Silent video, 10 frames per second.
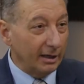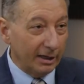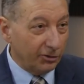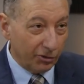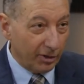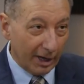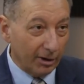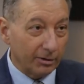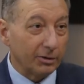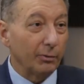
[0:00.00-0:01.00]
it's
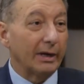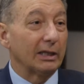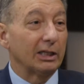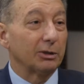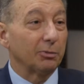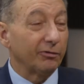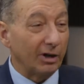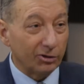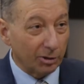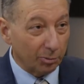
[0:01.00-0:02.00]
there to regulate the
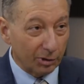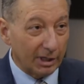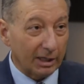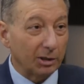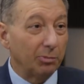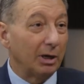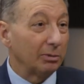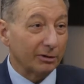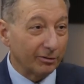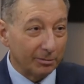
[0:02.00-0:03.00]
profession and protect the
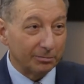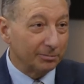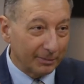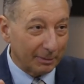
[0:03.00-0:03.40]
public from,